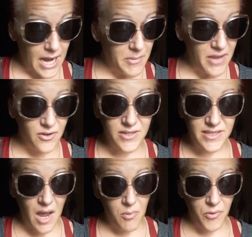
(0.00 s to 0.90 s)
I mean, there's
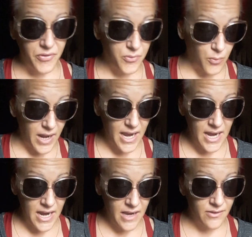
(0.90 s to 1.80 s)
double
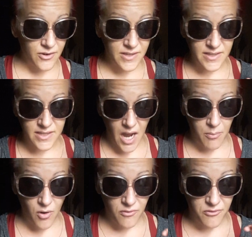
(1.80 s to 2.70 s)
3, there's
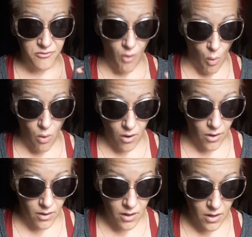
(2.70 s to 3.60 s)
double
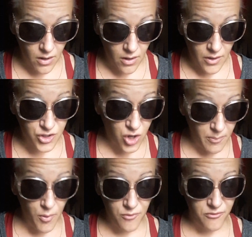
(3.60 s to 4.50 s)
4,
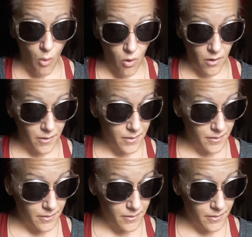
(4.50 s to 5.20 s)
triple 4.